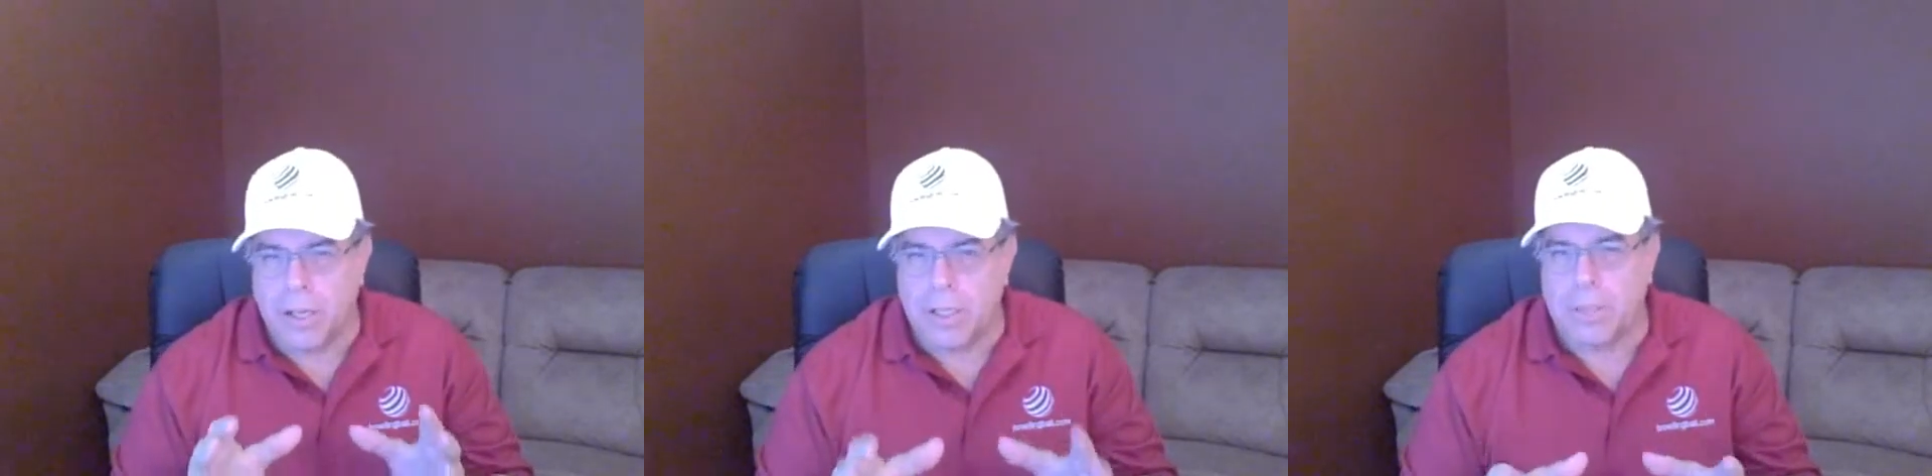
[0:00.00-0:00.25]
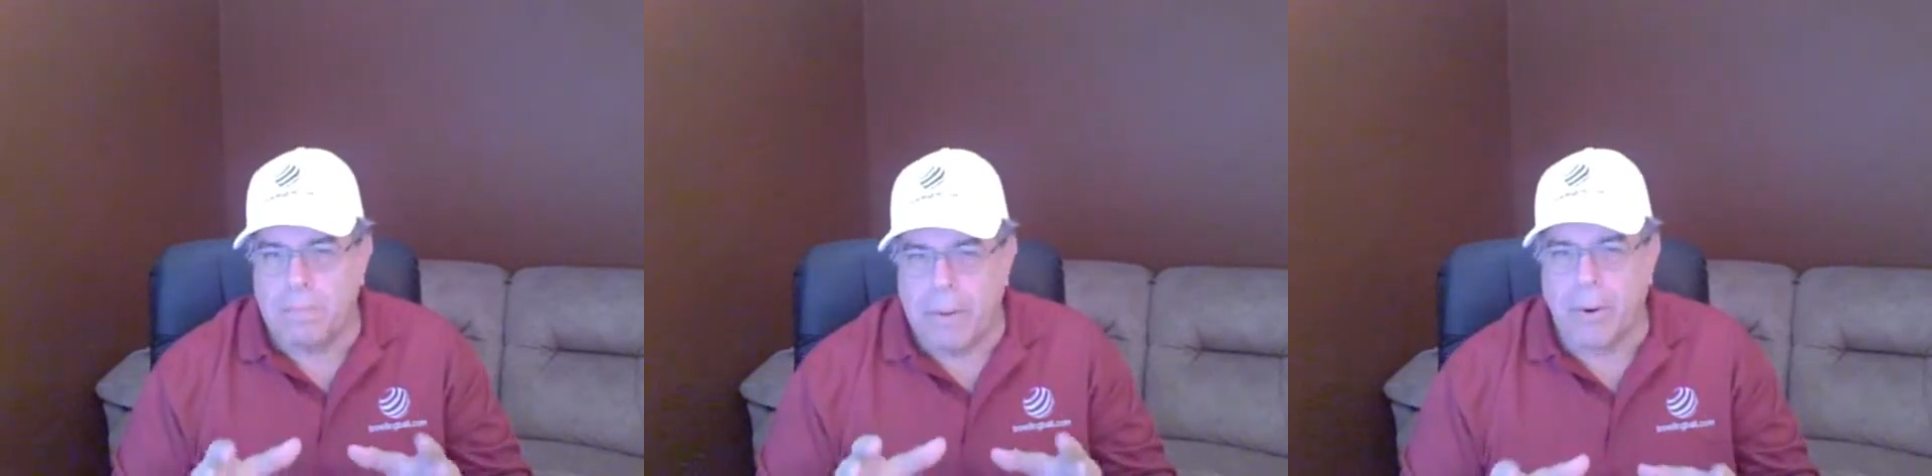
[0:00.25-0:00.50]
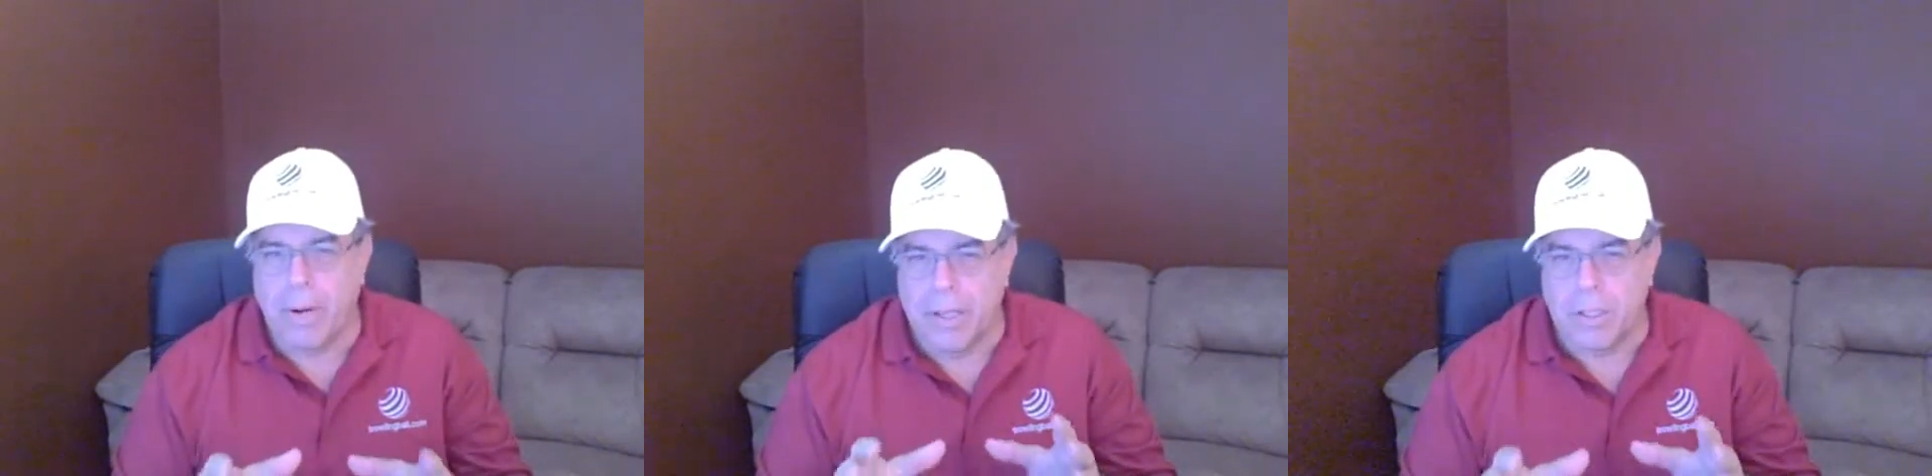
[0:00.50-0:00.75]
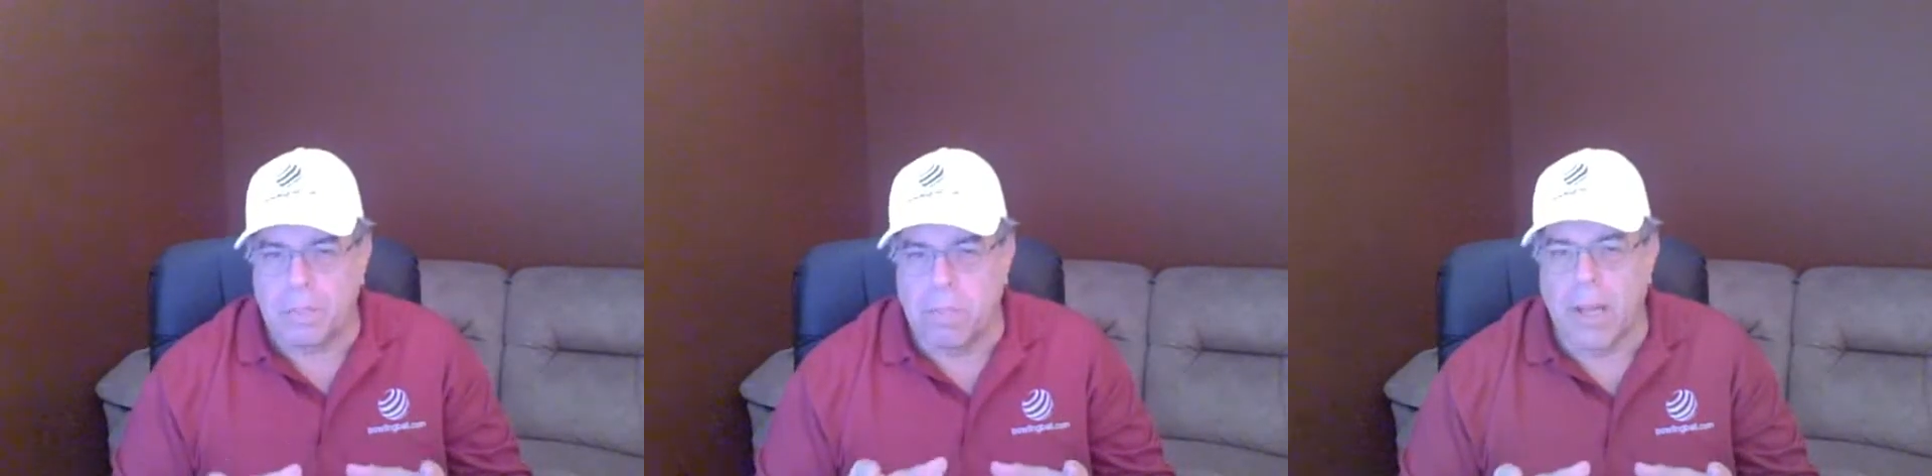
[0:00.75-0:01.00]

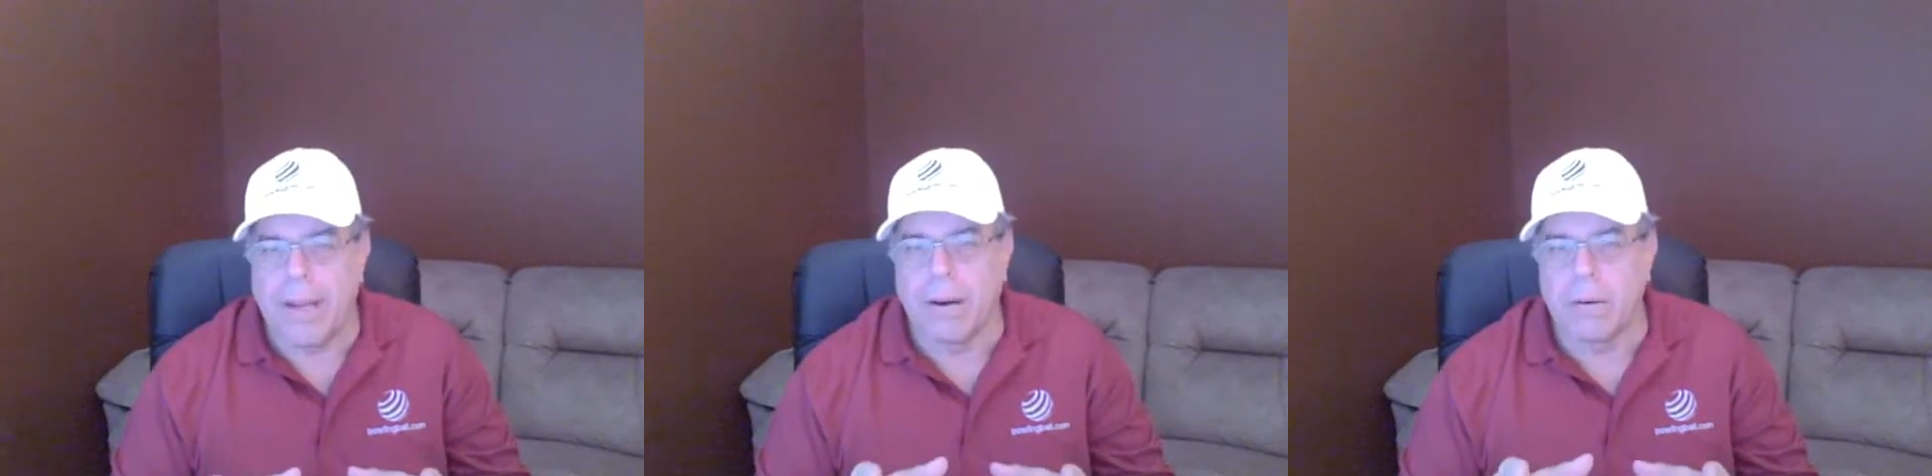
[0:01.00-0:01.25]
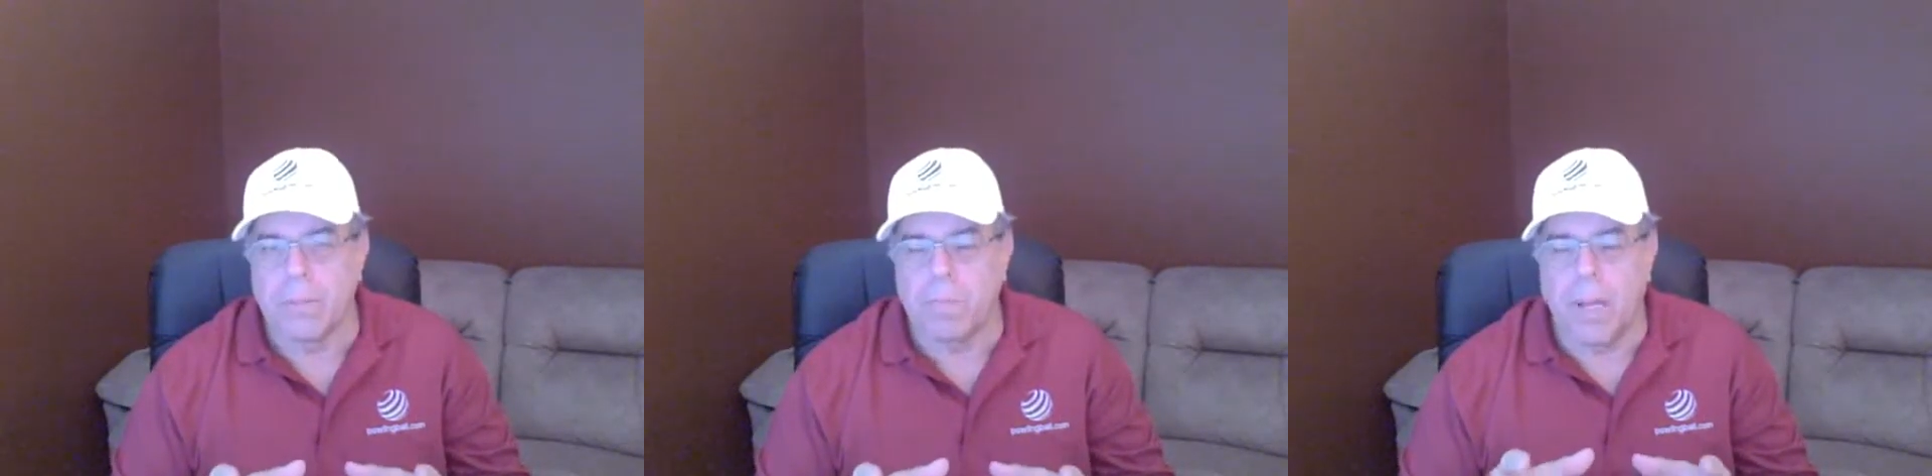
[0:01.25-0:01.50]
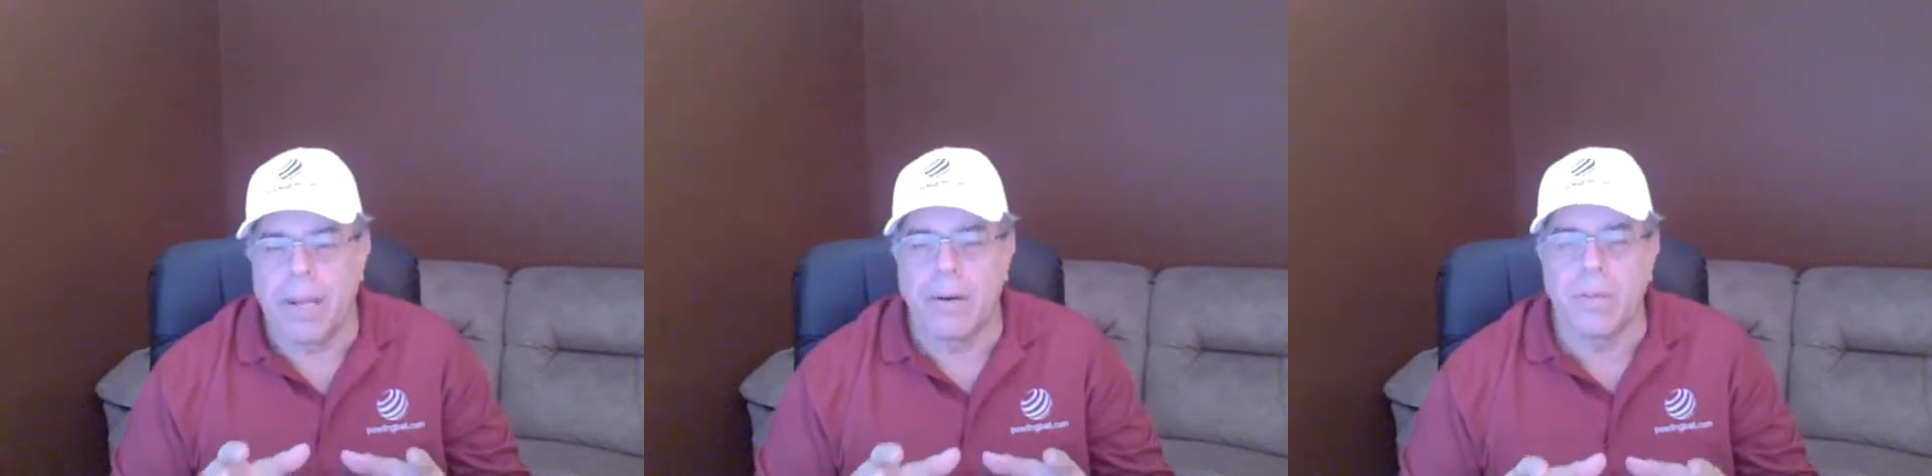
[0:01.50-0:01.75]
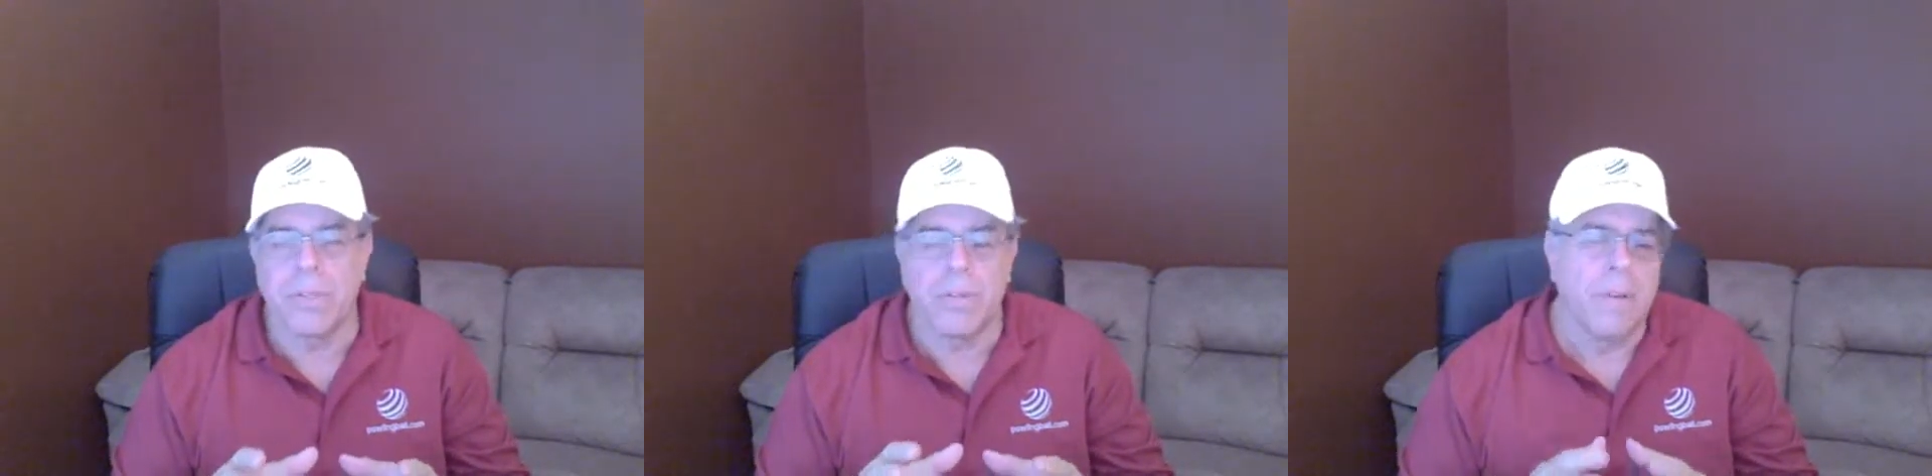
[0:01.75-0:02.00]
experienced players,
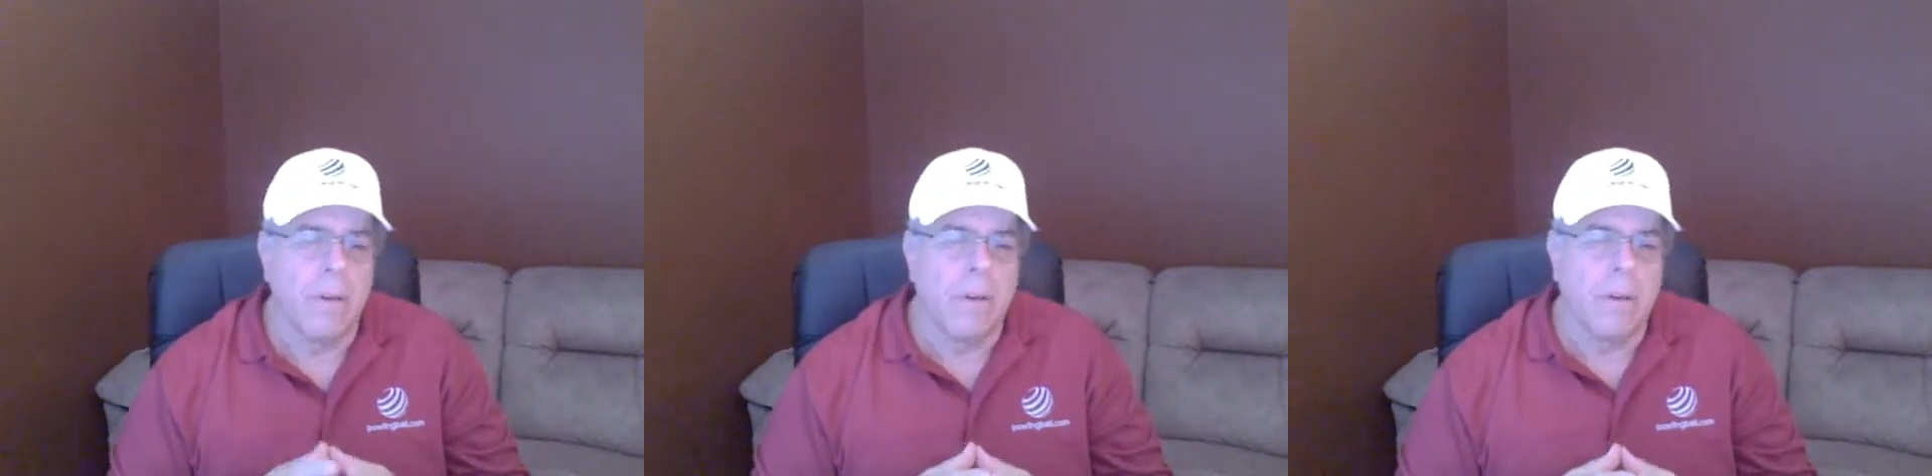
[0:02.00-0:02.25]
players